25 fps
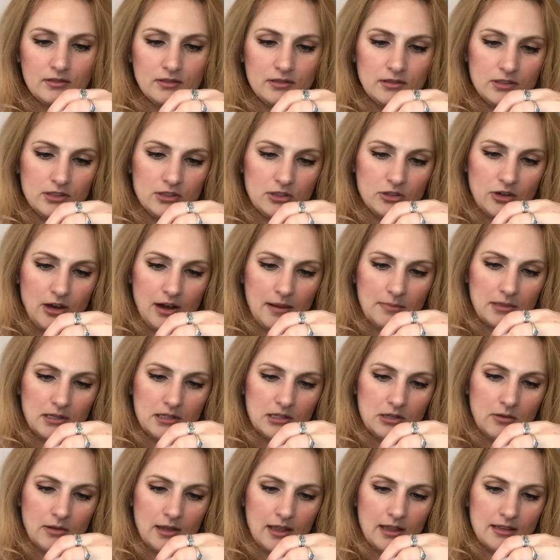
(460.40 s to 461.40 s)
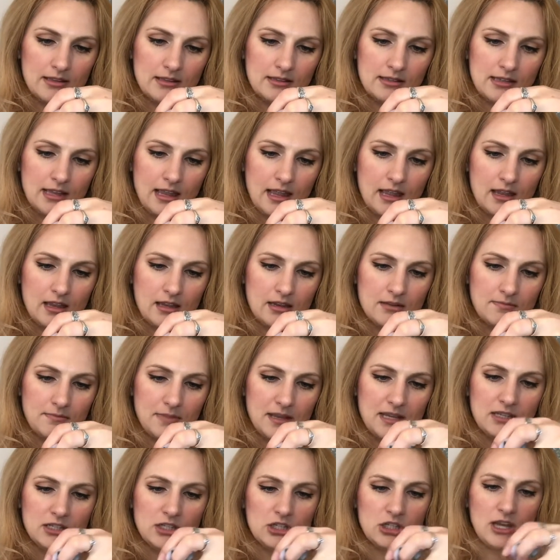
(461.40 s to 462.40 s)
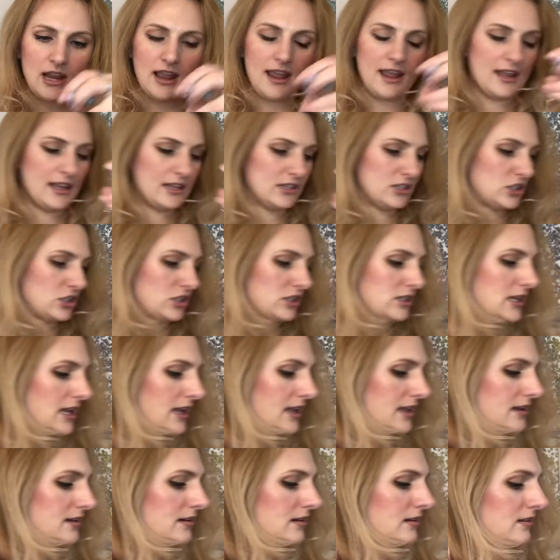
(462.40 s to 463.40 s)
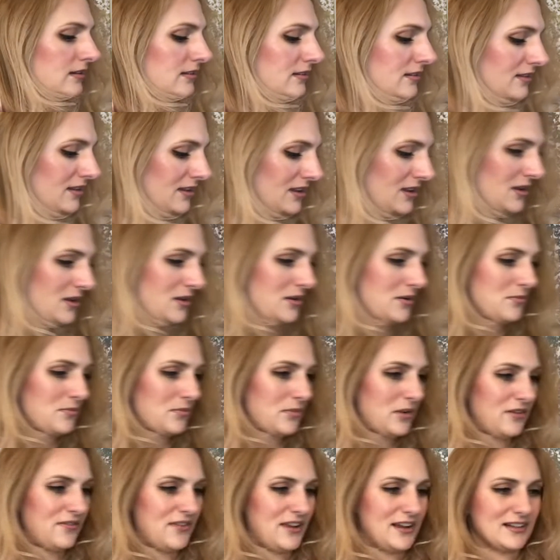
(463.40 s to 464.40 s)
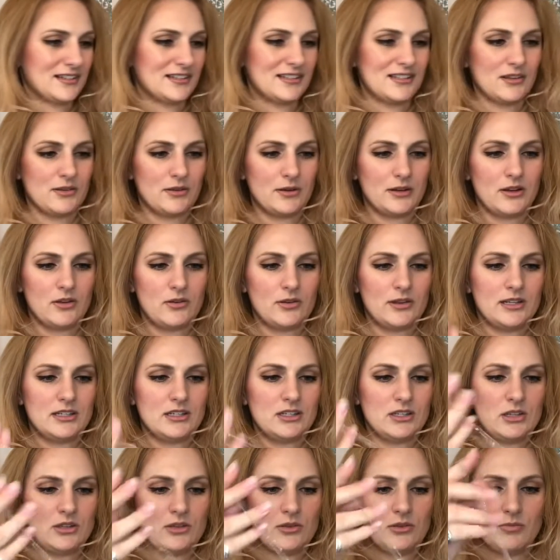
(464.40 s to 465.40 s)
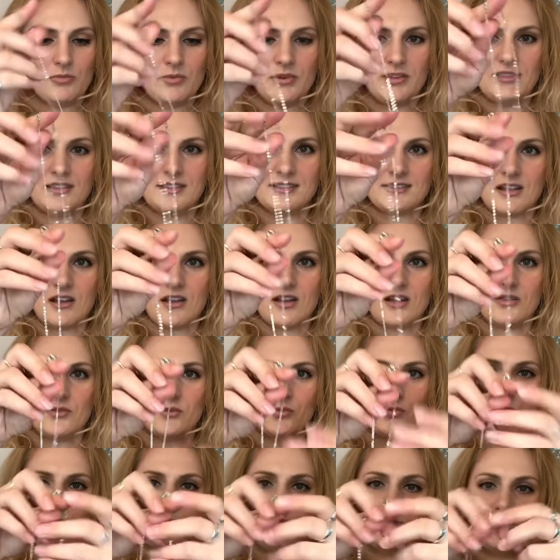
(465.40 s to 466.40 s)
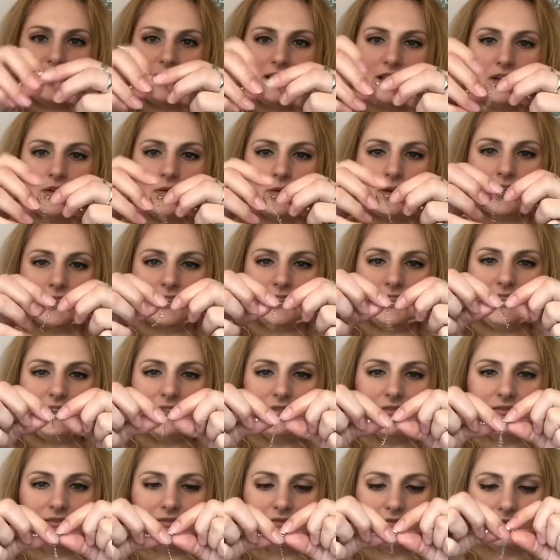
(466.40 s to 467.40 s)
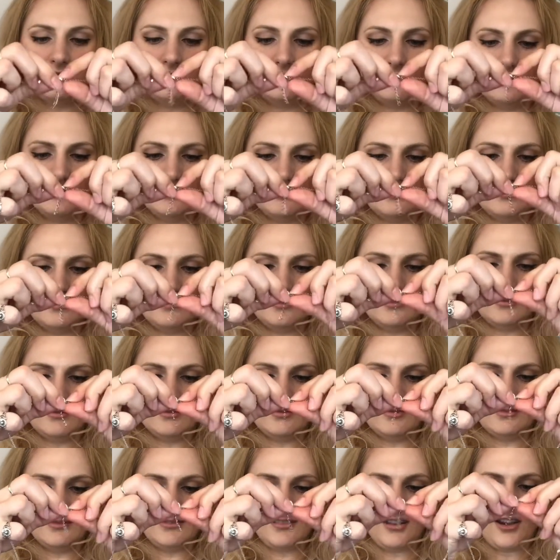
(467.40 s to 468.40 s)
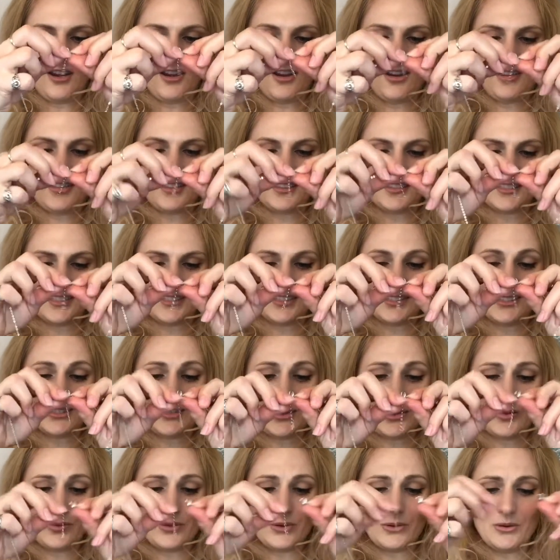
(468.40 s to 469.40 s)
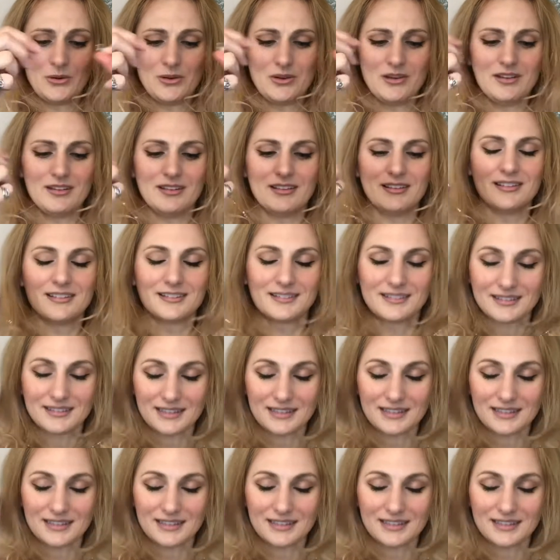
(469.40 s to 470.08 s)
Just grab the two ends and pinch and you're done. Perfect. So we're going to put this on really quickly. Oh, this is so cool.